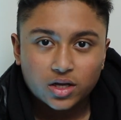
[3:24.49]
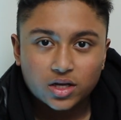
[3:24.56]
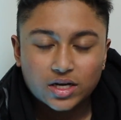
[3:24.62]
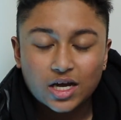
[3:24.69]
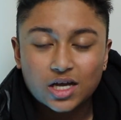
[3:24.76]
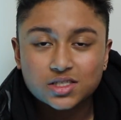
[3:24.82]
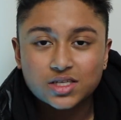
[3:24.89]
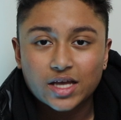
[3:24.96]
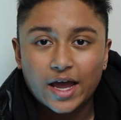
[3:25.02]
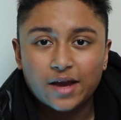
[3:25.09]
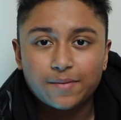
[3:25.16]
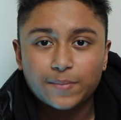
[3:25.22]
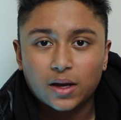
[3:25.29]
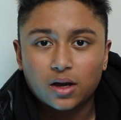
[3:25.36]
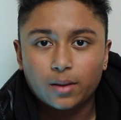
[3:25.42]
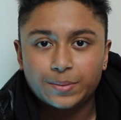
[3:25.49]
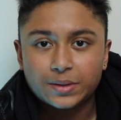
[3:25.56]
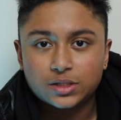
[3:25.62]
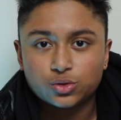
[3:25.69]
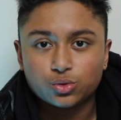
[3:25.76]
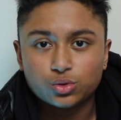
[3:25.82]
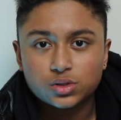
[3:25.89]
It has 8
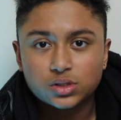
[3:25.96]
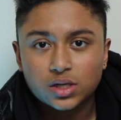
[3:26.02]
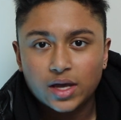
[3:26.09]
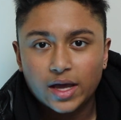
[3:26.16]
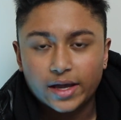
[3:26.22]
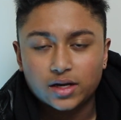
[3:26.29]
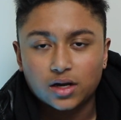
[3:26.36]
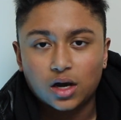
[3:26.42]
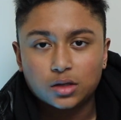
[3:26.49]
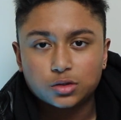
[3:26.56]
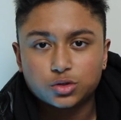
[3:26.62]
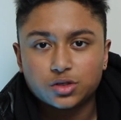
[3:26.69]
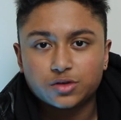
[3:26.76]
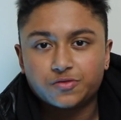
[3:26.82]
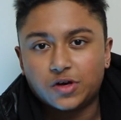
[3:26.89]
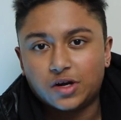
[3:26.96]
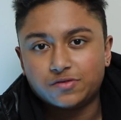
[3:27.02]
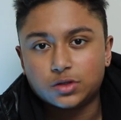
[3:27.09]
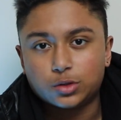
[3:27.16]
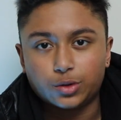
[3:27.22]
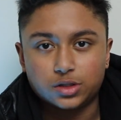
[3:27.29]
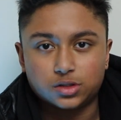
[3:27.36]
megapixels and 105
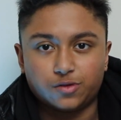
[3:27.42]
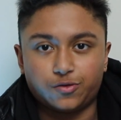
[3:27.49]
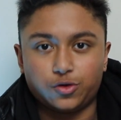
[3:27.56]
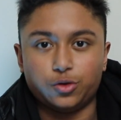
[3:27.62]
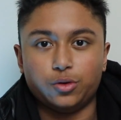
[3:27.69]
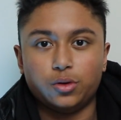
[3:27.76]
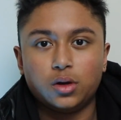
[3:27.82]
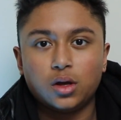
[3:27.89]
degrees of view.